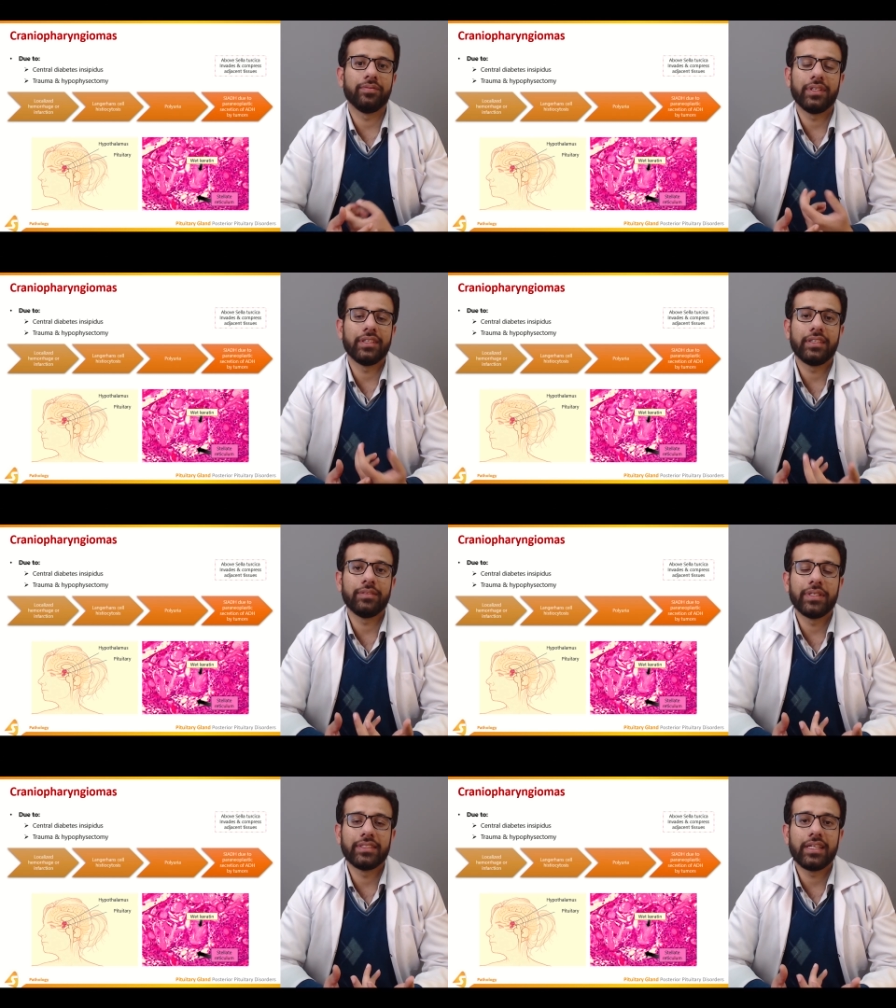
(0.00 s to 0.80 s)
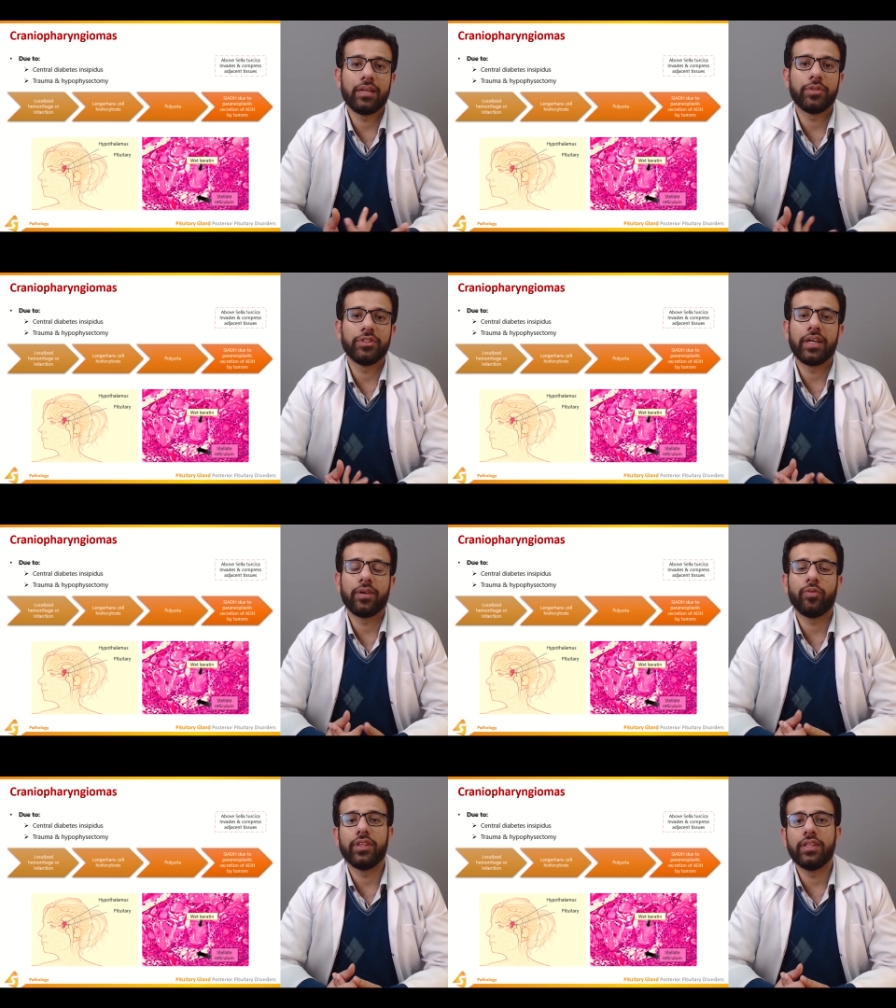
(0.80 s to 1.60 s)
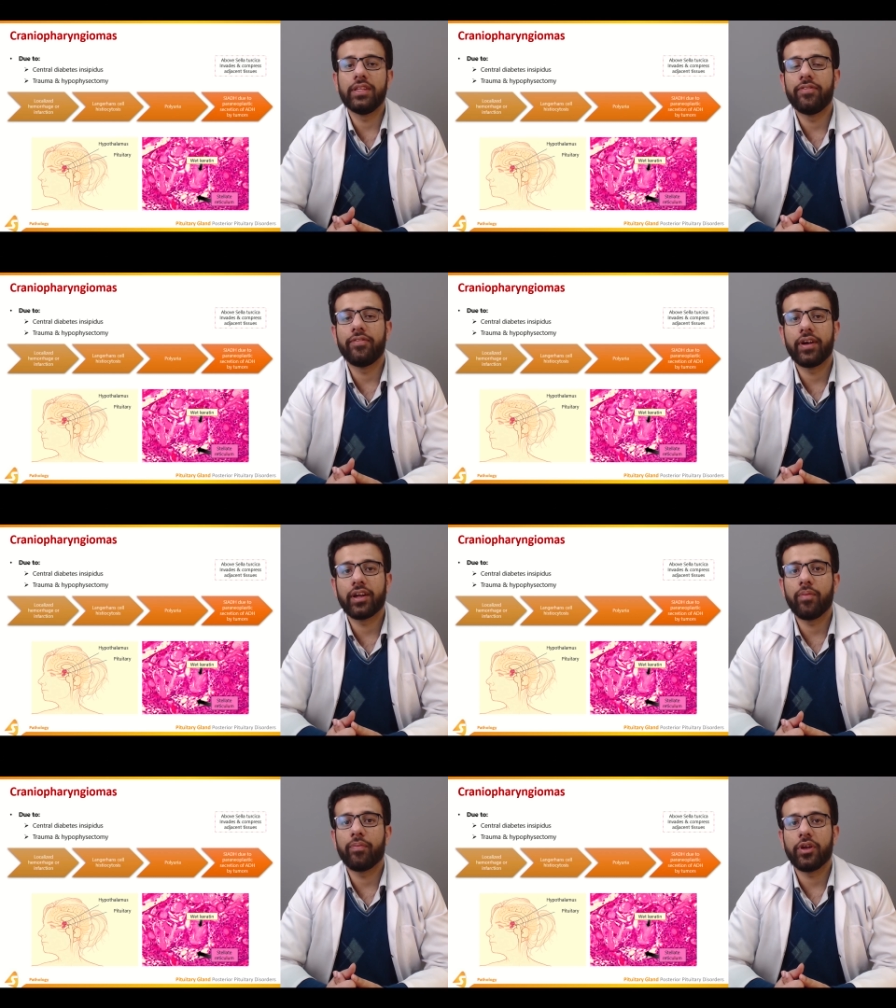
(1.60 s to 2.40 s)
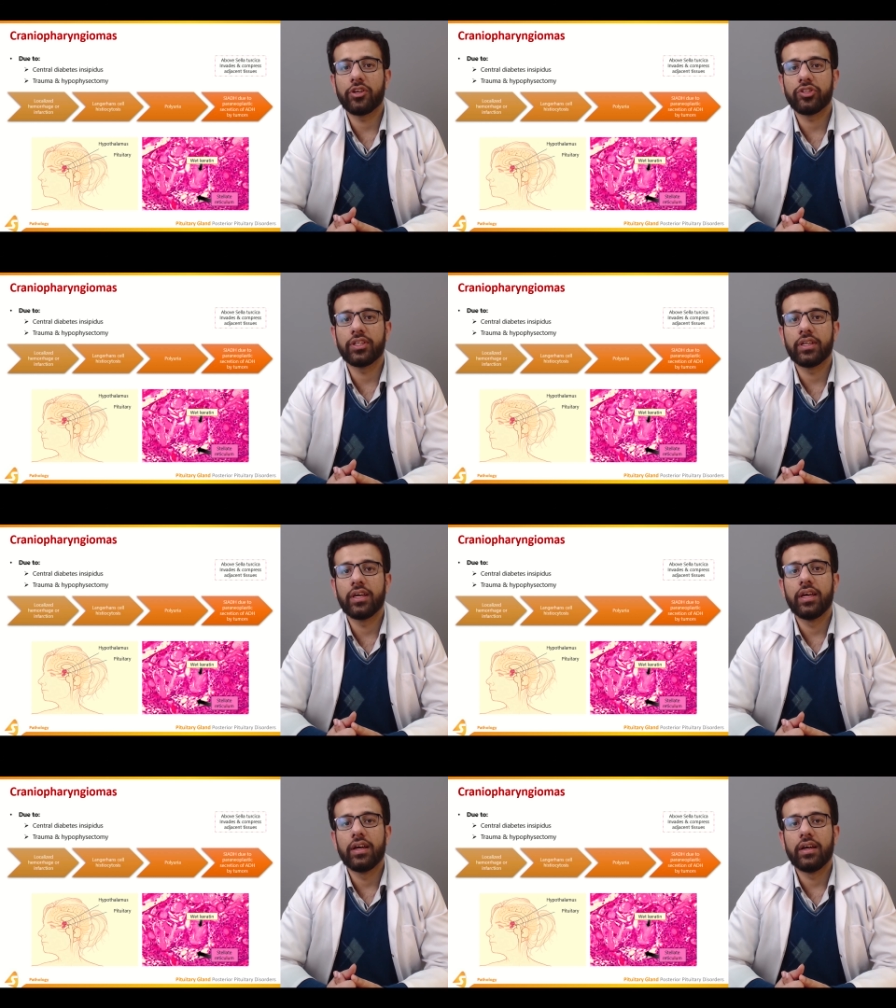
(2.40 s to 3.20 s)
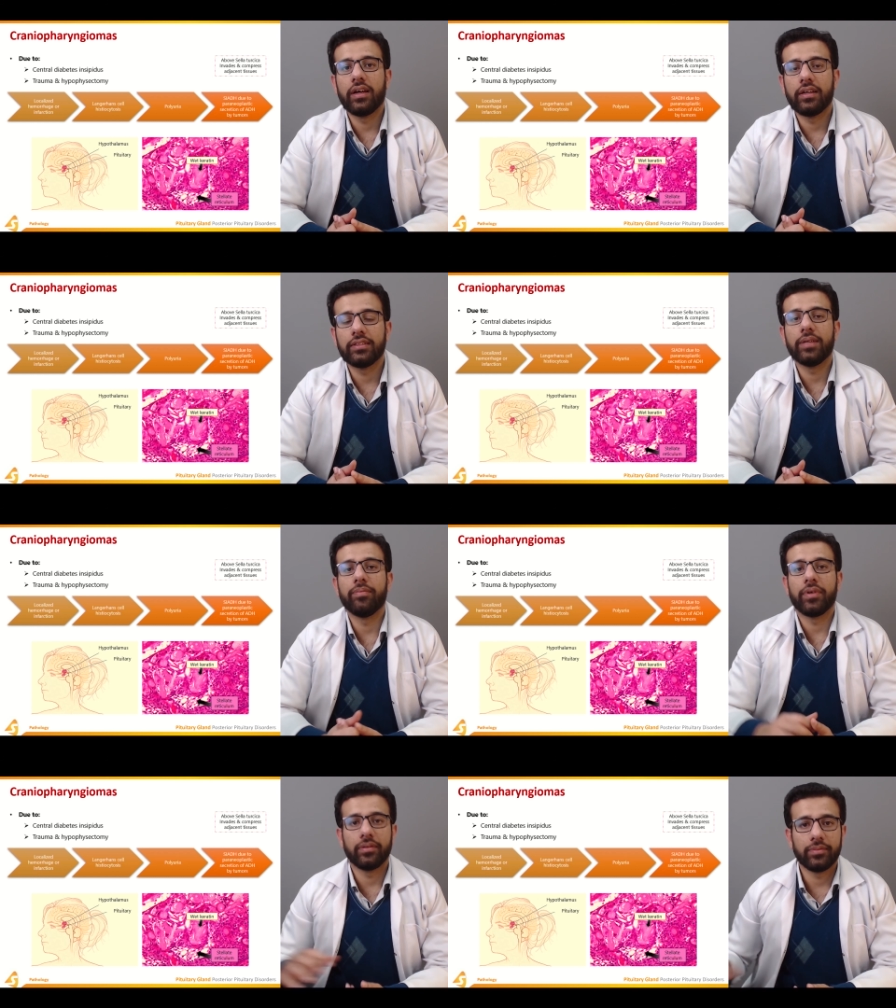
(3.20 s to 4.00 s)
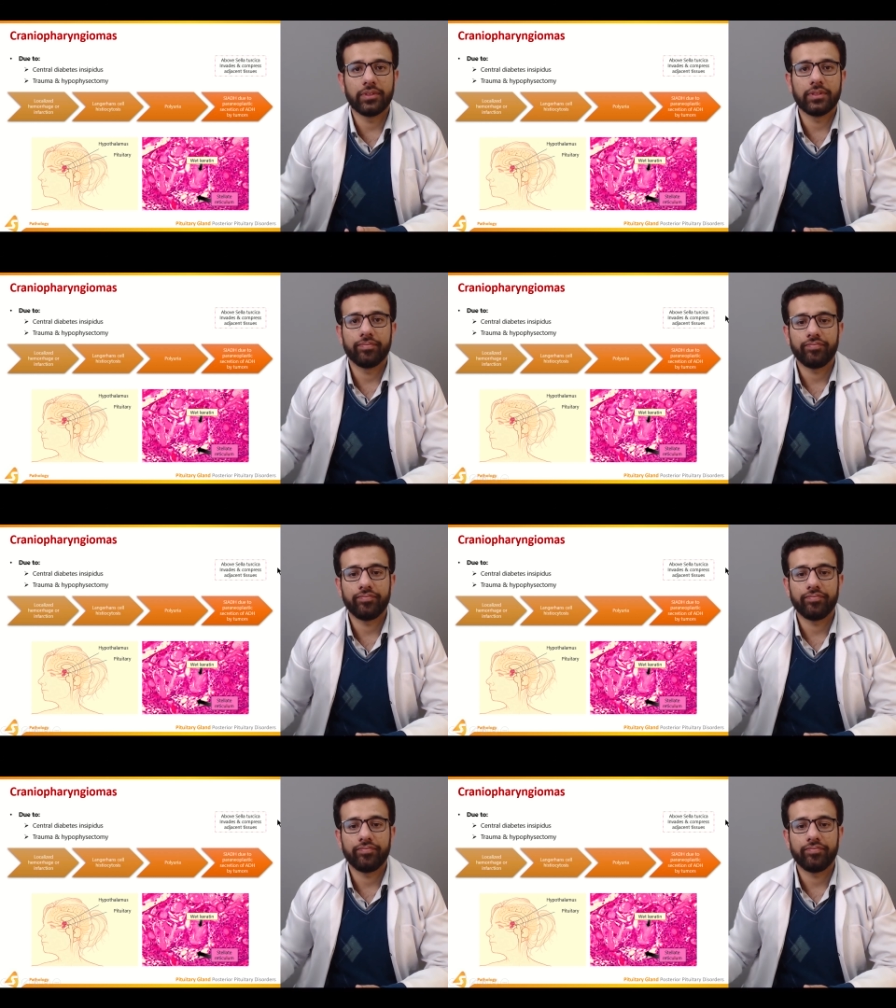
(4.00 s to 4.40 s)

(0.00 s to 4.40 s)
it is basically present with different compression uh, symptoms.